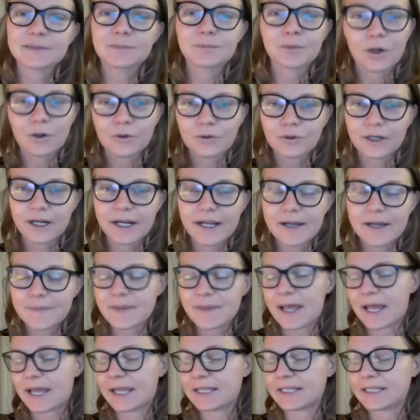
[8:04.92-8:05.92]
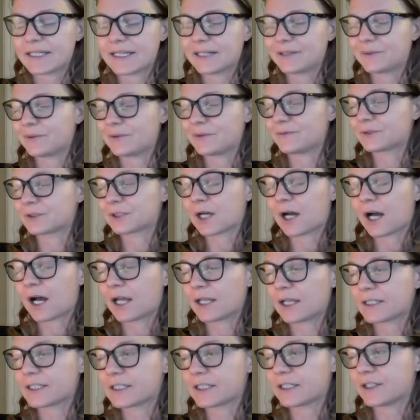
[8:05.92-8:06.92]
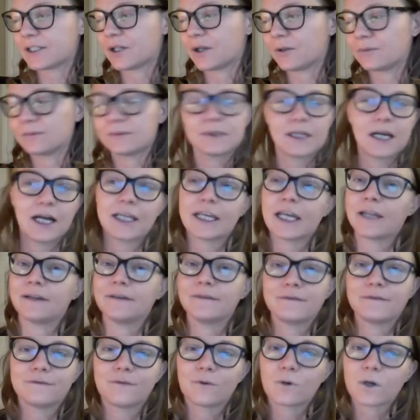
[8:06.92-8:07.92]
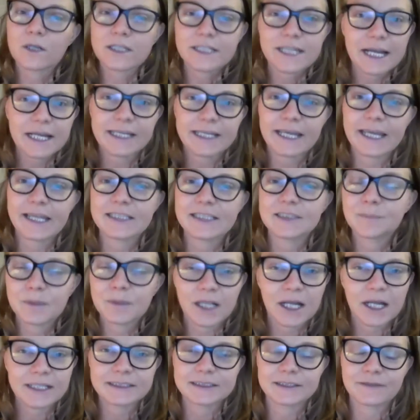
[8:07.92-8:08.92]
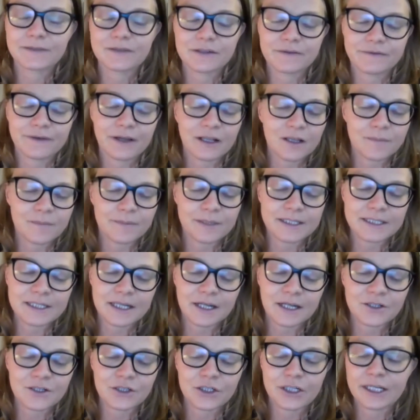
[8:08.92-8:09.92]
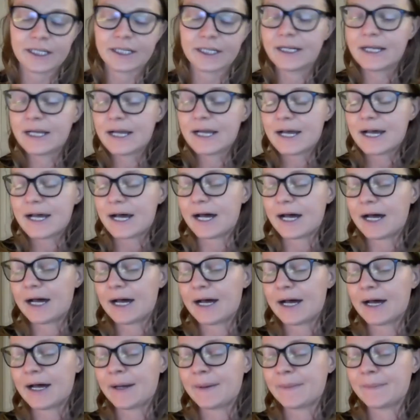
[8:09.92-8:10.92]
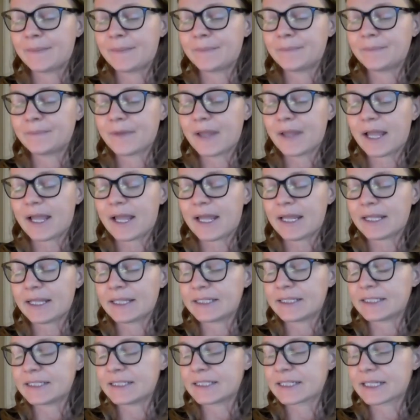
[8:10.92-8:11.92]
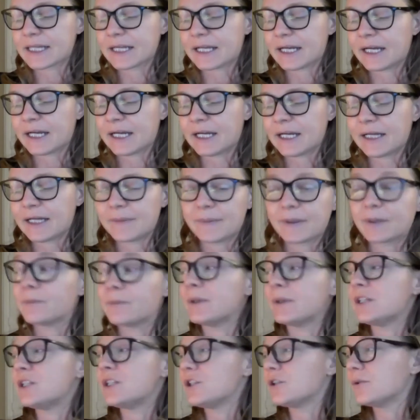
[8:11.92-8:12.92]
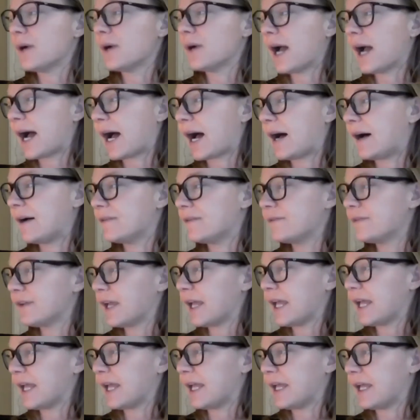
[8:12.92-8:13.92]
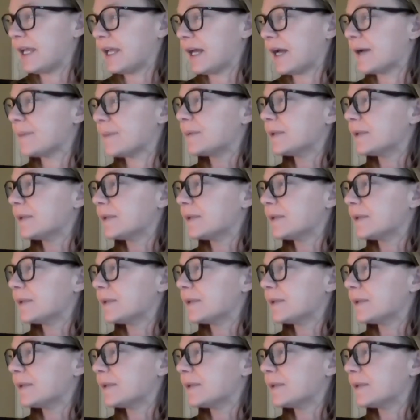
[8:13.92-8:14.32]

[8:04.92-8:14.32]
program, and we've got, again, 4 decades plus of development under it. But we do have I